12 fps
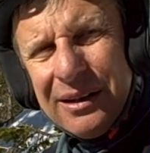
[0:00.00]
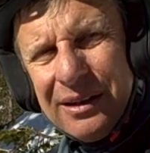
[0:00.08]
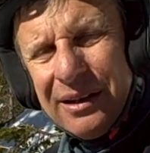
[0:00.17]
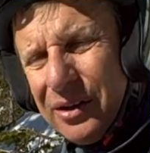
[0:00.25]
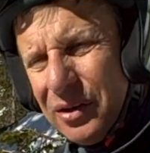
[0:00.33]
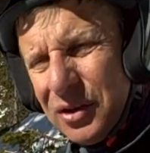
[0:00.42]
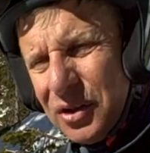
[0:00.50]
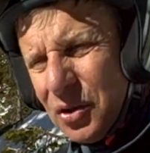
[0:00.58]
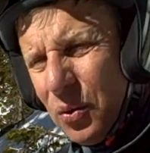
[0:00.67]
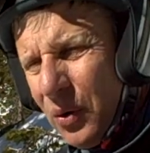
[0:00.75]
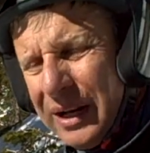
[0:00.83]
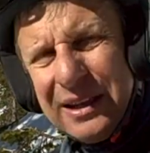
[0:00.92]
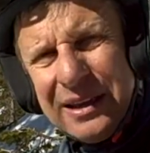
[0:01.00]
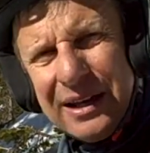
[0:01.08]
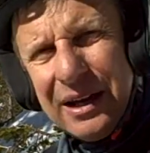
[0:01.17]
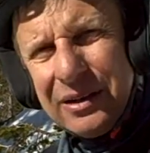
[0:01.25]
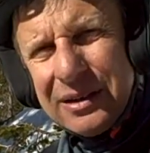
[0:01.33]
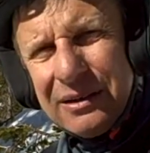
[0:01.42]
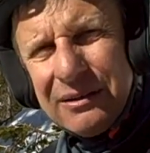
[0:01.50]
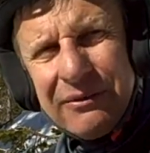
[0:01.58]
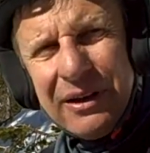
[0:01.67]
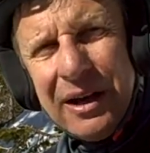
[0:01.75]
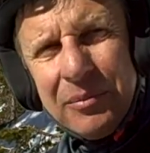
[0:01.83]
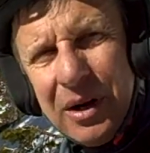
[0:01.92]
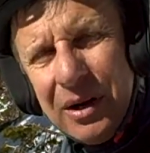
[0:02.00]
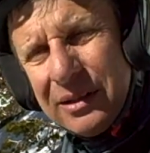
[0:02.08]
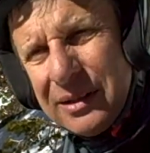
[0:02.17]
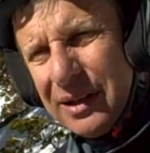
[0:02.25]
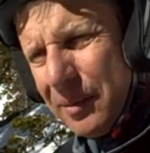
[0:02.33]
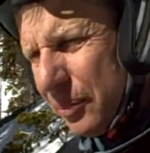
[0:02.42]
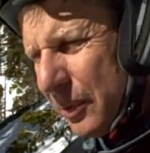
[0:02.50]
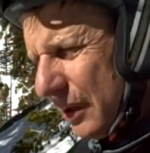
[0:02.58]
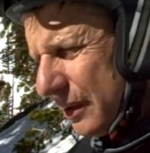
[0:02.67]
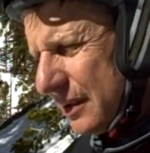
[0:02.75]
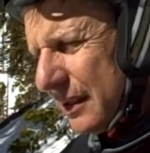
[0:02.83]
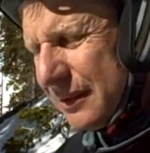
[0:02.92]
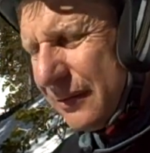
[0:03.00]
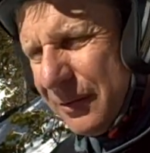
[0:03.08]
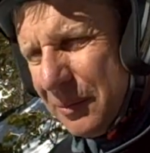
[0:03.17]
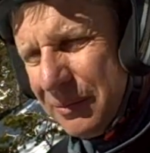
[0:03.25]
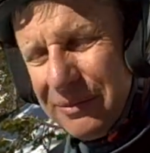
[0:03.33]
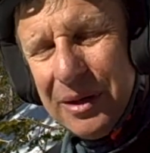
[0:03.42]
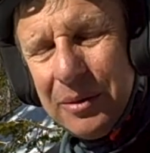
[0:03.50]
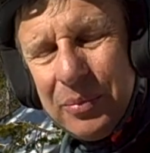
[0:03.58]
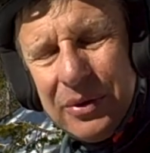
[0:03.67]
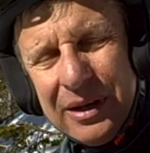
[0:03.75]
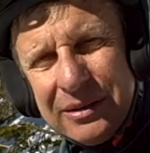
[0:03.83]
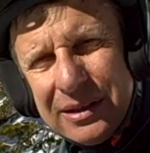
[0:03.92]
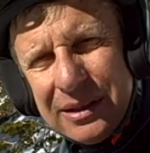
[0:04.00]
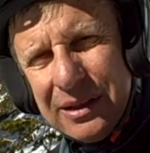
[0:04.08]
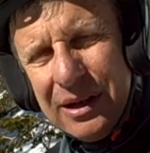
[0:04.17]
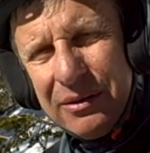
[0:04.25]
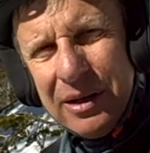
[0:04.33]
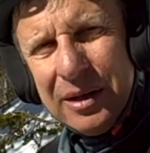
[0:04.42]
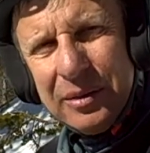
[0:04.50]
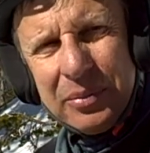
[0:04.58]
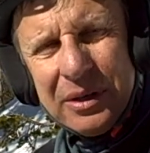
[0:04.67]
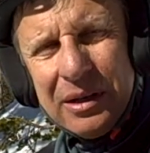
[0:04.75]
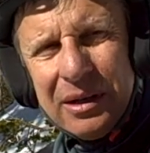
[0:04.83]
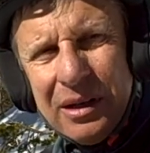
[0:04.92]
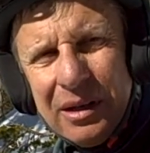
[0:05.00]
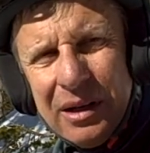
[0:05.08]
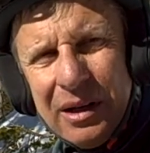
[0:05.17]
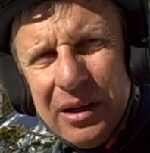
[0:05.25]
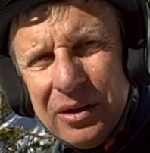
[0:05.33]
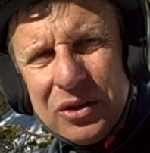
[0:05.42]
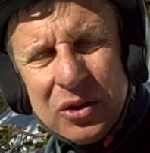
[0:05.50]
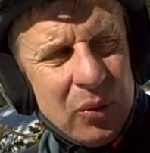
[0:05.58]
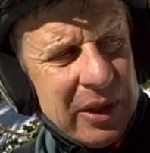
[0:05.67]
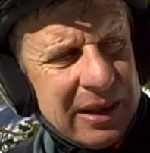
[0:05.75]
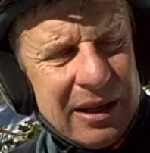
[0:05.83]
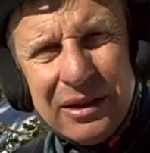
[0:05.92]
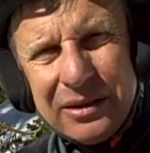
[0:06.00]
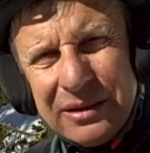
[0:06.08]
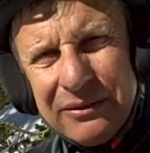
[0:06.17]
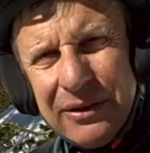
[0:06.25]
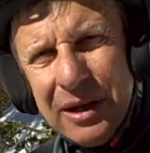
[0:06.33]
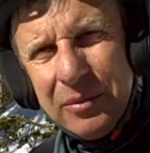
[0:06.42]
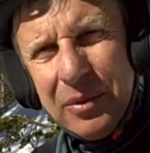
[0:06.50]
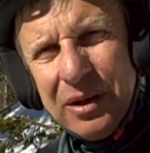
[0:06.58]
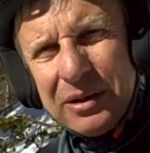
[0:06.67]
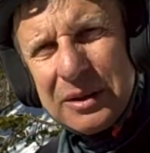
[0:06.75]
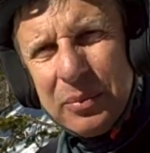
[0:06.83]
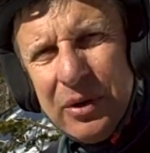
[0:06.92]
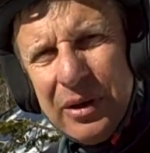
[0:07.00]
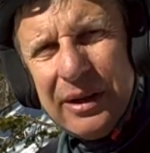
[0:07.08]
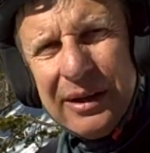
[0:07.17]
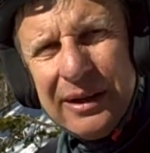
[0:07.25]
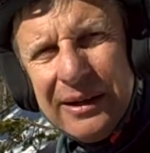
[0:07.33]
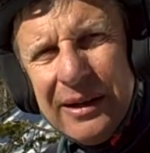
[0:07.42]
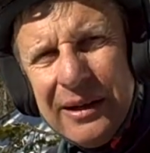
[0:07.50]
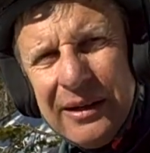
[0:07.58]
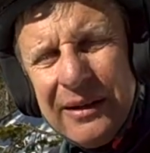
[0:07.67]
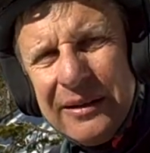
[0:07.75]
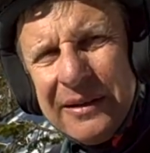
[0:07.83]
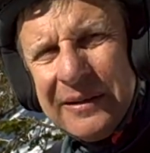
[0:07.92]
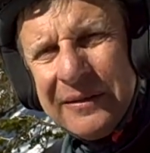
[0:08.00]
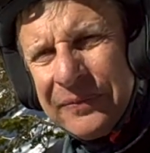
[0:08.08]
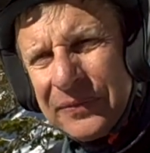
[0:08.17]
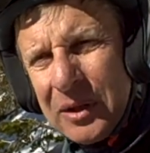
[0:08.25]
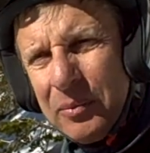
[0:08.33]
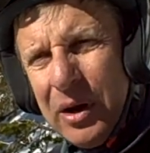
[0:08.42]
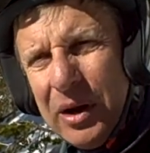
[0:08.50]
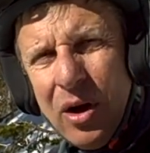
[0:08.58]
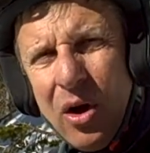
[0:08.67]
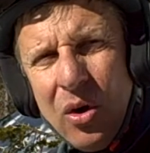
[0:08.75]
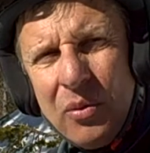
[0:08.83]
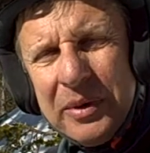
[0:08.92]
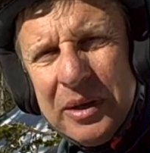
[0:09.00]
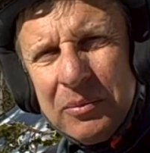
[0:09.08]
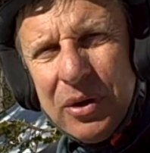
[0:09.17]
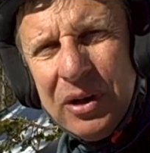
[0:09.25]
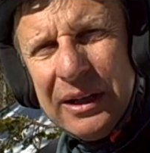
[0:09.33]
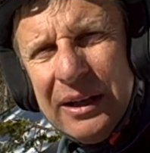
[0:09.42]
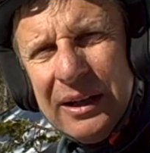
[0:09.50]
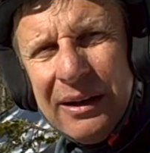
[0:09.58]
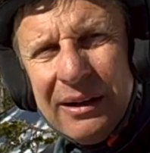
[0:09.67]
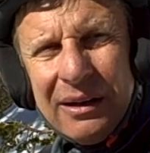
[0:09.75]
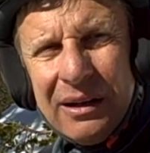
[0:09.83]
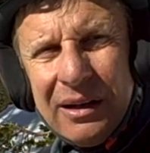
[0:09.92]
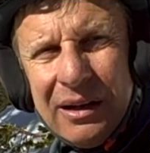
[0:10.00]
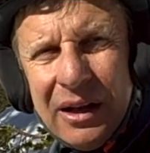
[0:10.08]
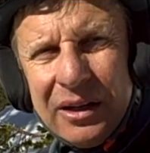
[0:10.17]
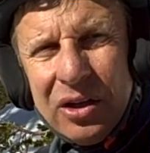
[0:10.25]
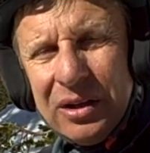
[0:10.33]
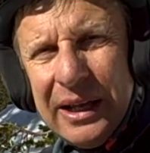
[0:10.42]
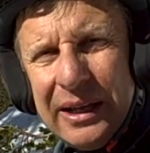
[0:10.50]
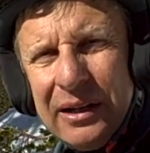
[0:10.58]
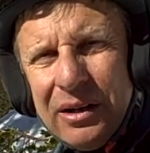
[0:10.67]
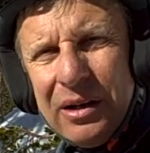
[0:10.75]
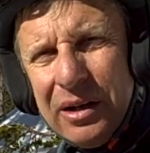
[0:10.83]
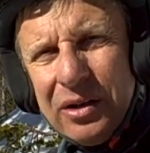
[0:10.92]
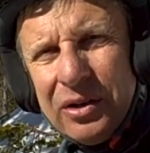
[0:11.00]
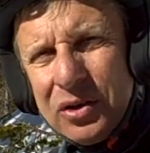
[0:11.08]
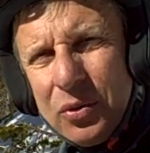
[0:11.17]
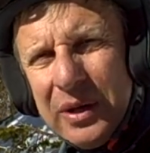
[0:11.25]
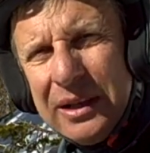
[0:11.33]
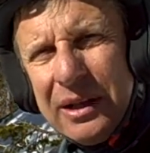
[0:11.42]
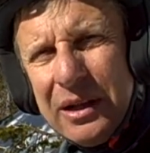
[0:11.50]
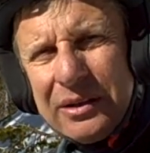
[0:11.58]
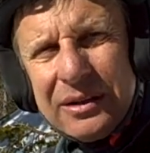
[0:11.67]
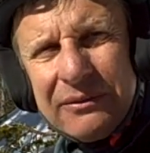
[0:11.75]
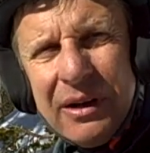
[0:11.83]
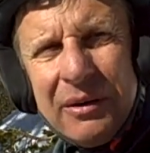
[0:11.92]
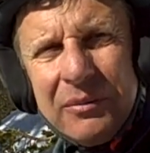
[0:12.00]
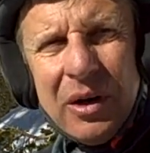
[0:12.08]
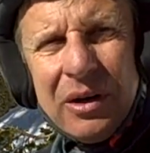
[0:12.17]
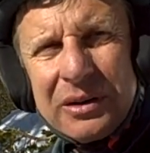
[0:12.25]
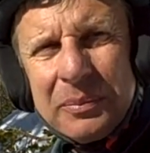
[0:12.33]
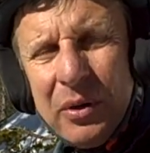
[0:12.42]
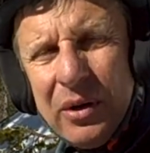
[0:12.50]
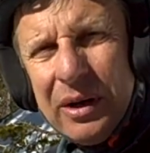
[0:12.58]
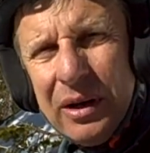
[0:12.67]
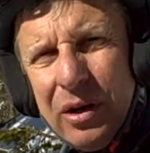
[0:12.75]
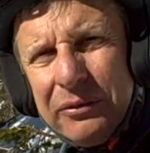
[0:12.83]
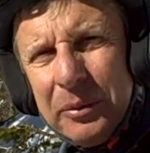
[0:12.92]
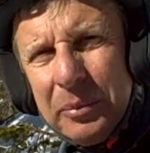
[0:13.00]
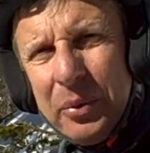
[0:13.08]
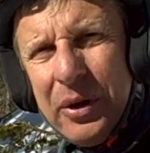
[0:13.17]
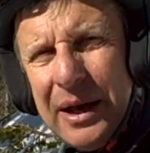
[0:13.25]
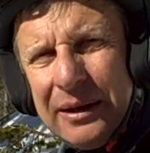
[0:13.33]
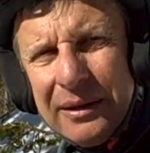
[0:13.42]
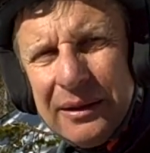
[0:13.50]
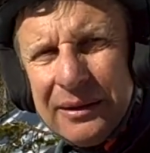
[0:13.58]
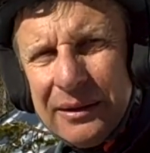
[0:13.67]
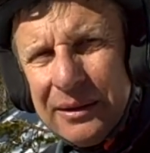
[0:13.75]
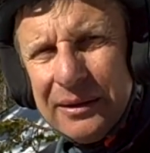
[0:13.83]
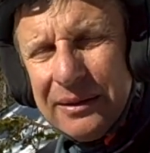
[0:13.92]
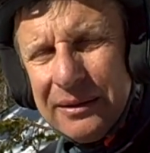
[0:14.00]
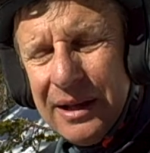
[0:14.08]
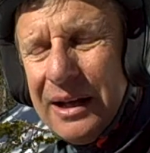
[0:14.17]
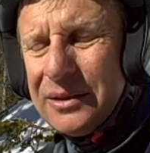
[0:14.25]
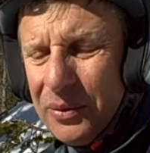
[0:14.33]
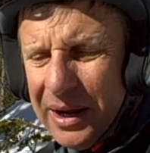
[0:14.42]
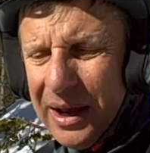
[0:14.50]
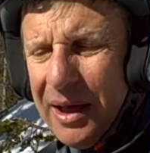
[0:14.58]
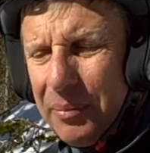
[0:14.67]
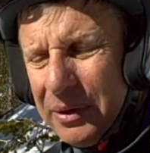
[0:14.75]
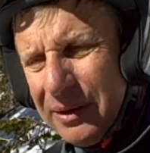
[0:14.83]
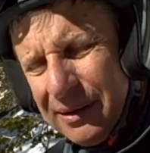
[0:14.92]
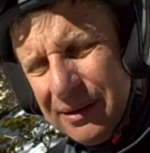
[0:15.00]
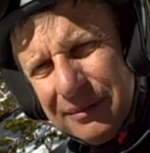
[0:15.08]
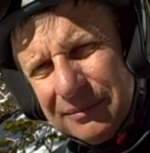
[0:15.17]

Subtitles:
120,000 Weinmarks, and I apologize if I'm not pronouncing that right, but 120,000 Weinmarks bought a home in Berlin. A year later, 120,000 Weinmarks bought a loaf of bread. That's what happened.